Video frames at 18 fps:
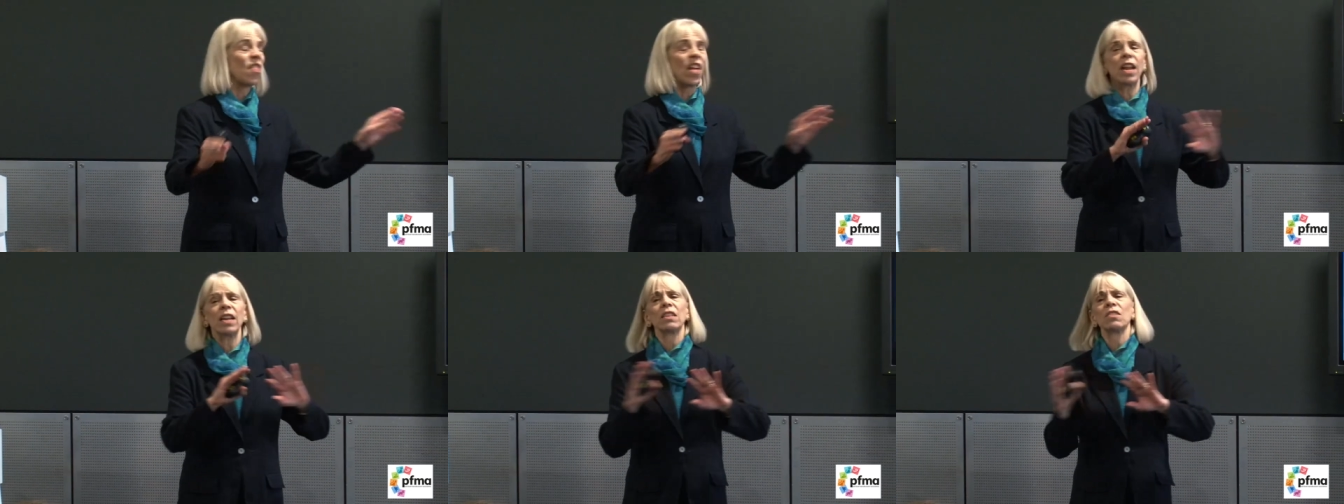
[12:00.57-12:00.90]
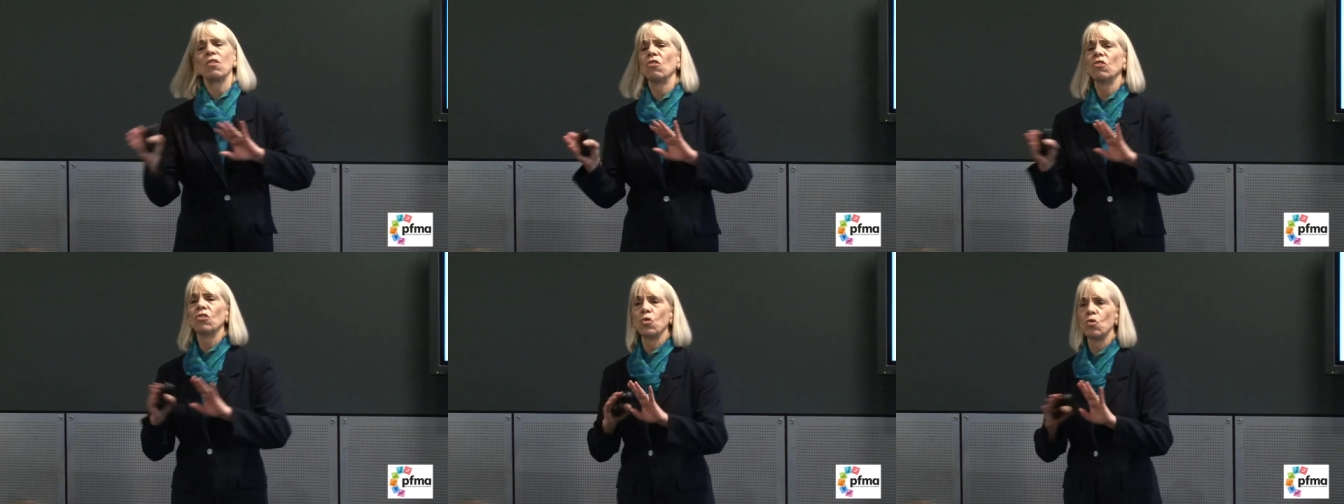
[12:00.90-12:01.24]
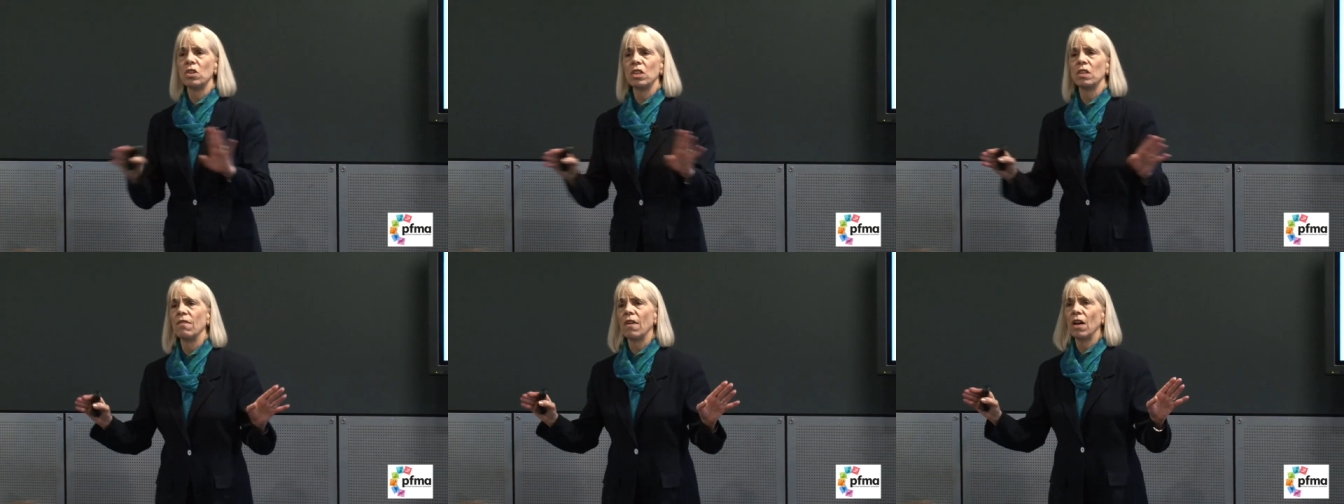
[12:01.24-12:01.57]
that has all
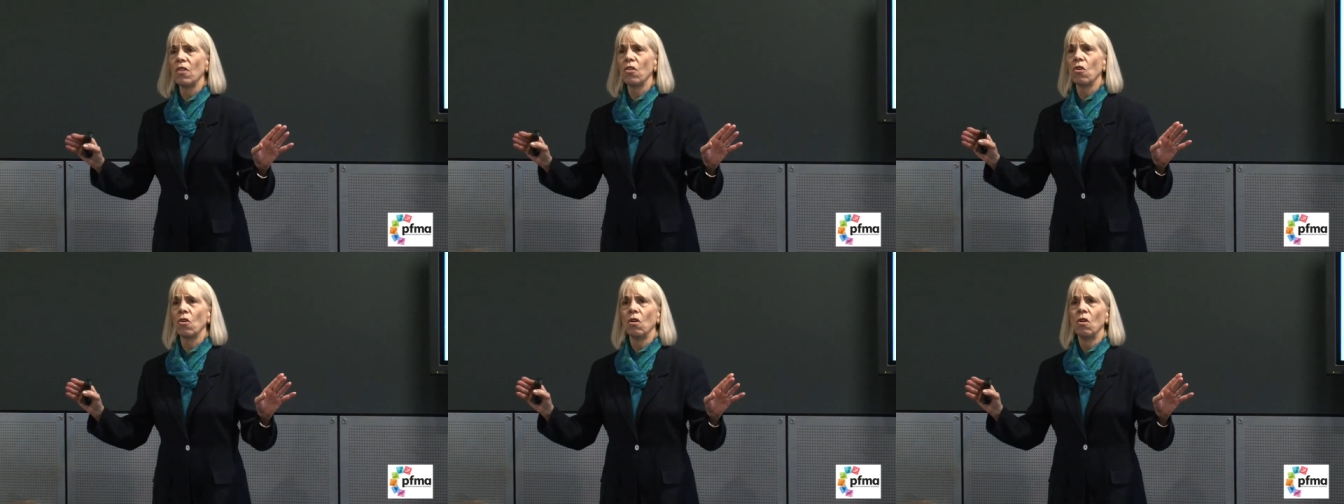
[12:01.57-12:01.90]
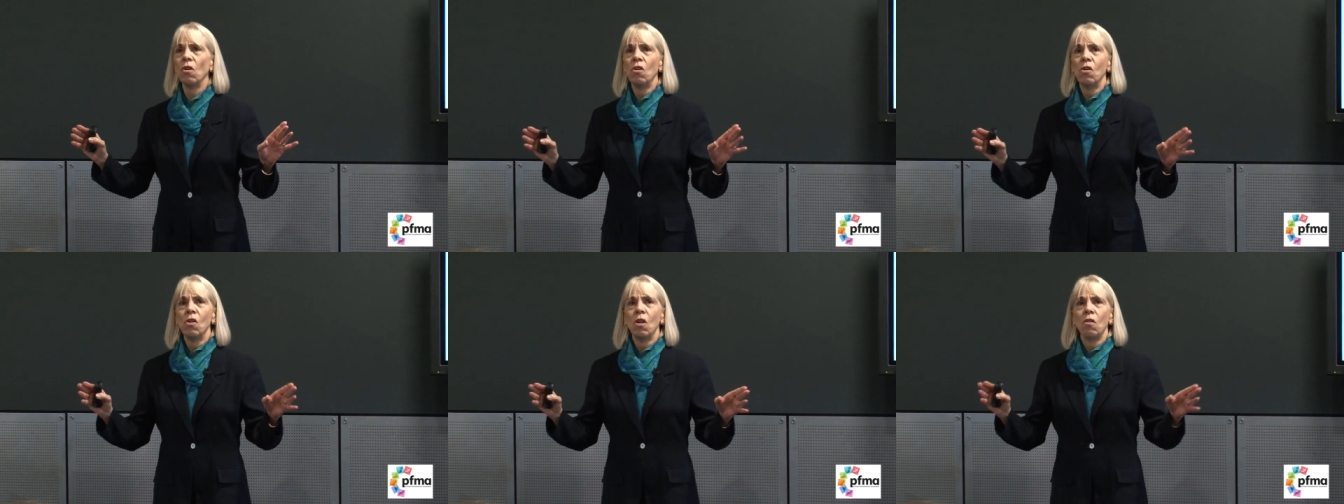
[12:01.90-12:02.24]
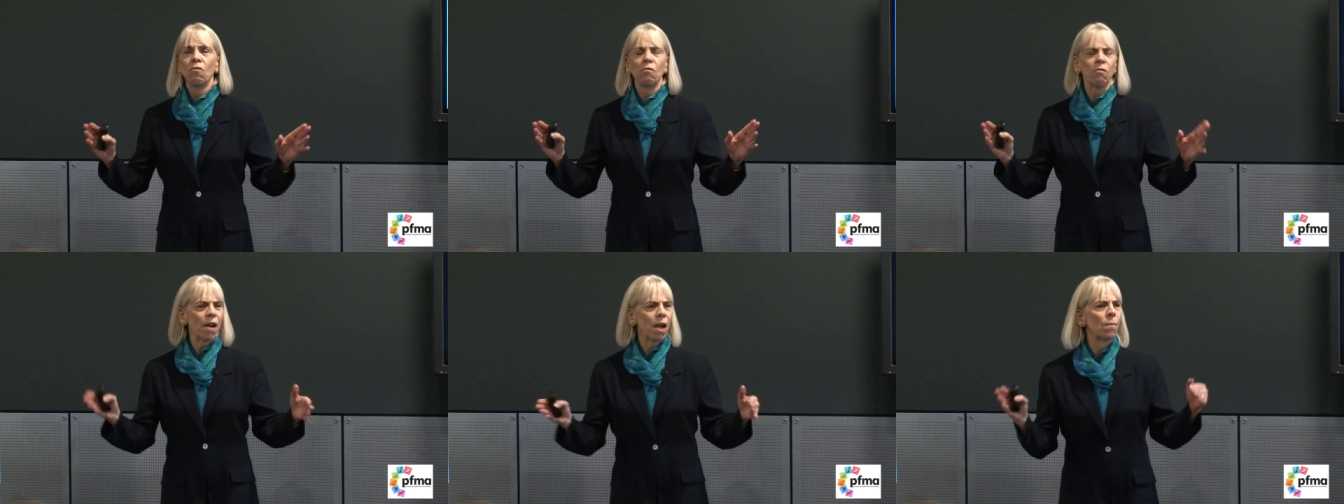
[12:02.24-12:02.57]
sorts of other
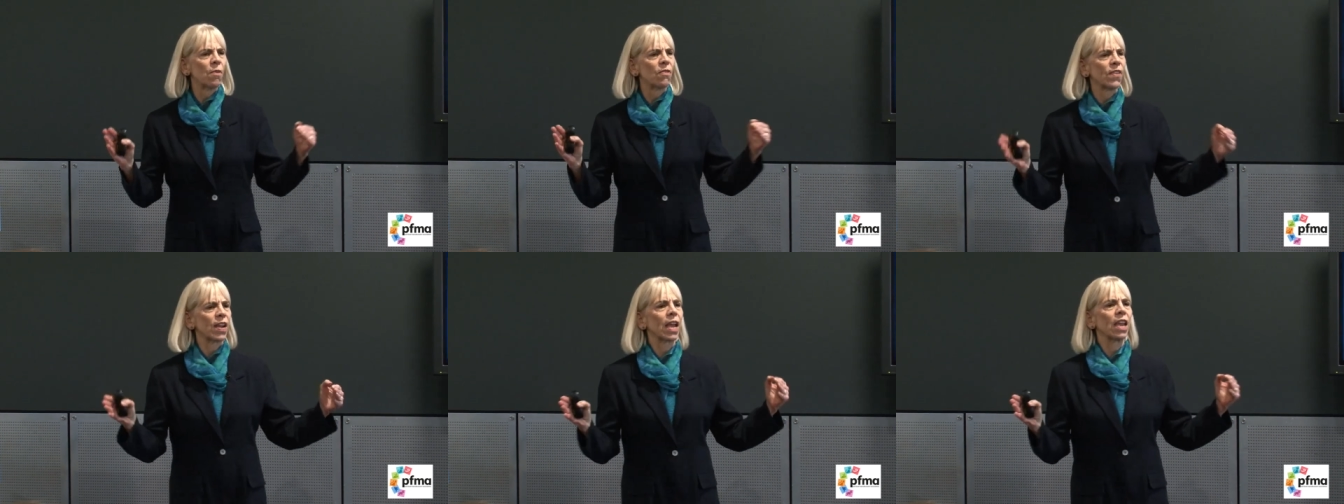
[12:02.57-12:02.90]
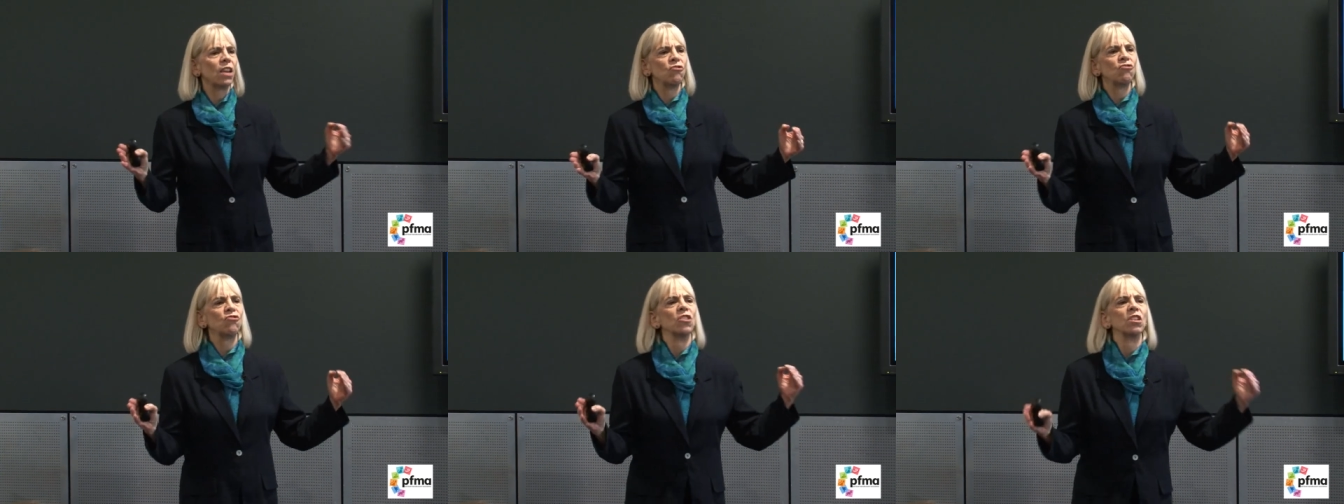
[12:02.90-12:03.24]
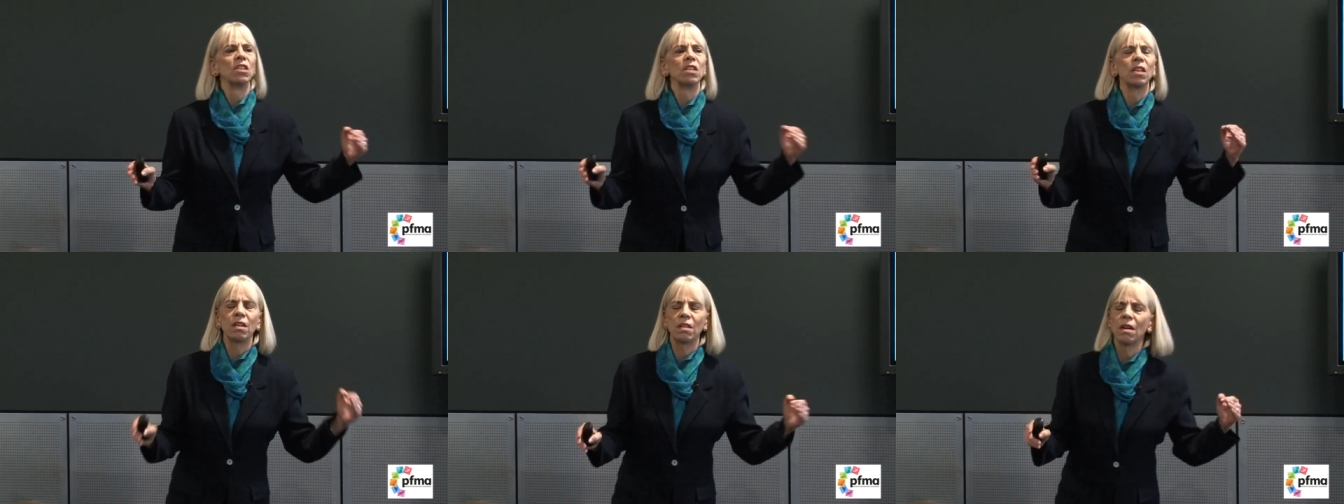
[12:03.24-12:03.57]

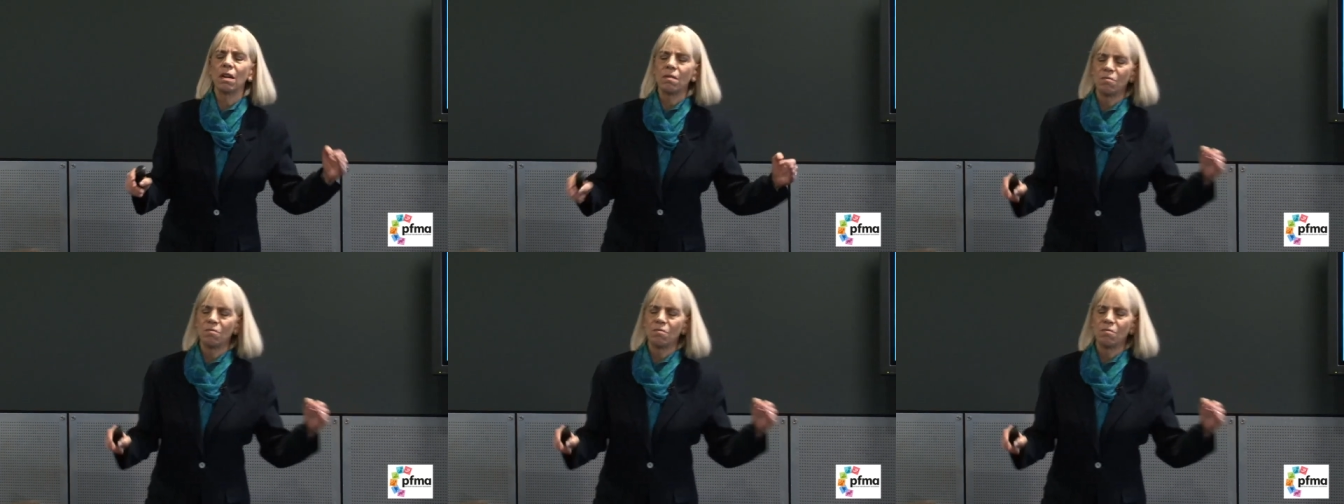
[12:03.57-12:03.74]
ramifications that I